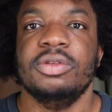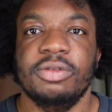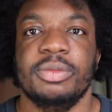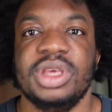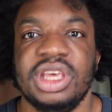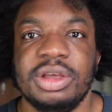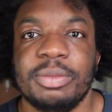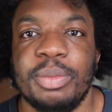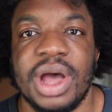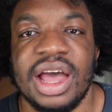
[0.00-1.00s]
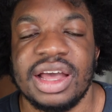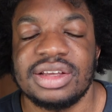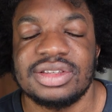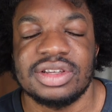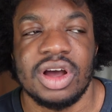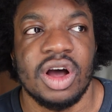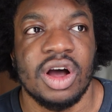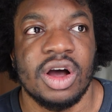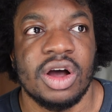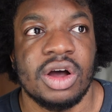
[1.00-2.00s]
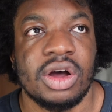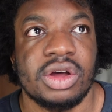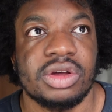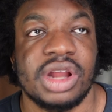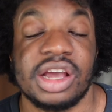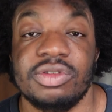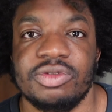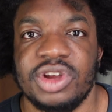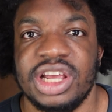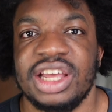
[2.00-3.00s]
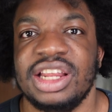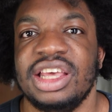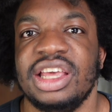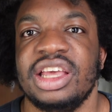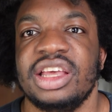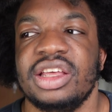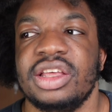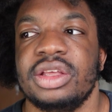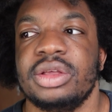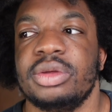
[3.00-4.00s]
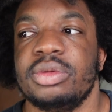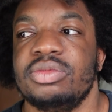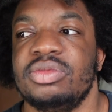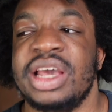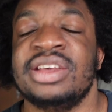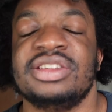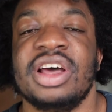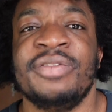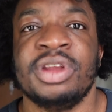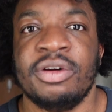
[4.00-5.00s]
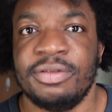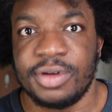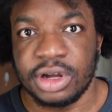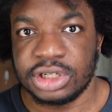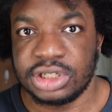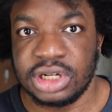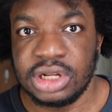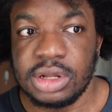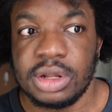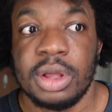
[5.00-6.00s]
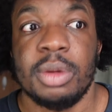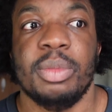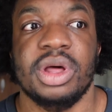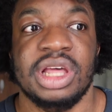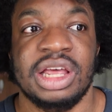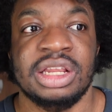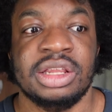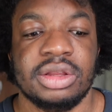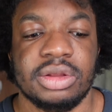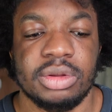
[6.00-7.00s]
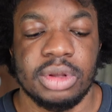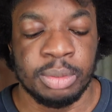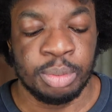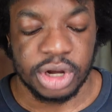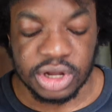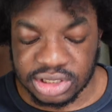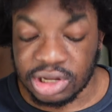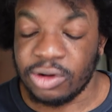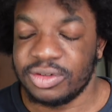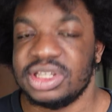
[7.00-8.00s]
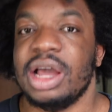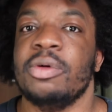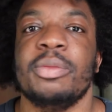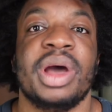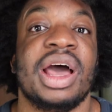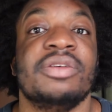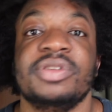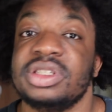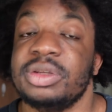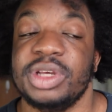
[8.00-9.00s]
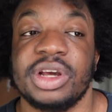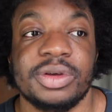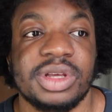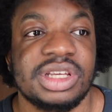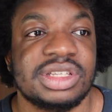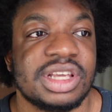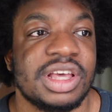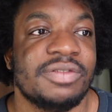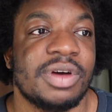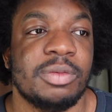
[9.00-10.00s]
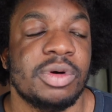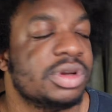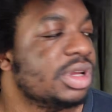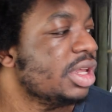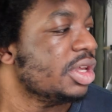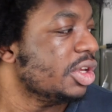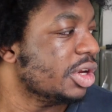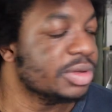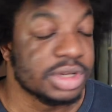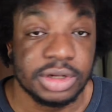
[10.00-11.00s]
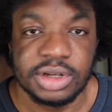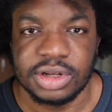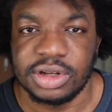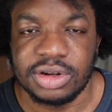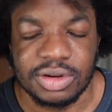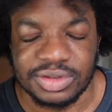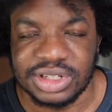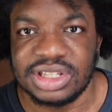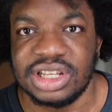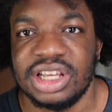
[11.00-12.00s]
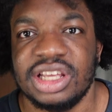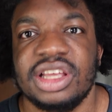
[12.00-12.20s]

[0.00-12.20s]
for me, bags are like they serve a lot of function, but then because obviously I want my outfits to be cohesive, I want, to look good, obviously.